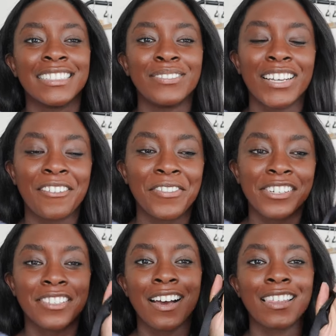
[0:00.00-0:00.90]
When I
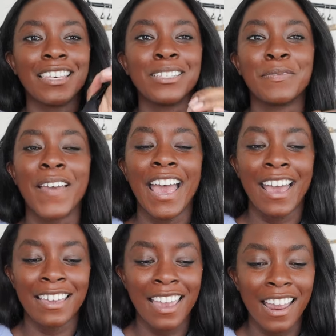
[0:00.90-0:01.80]
first got this
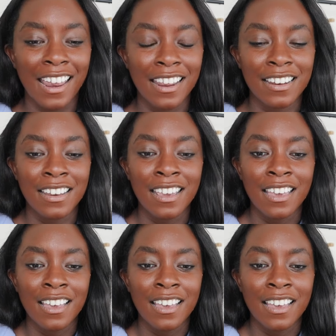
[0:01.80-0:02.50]
bag and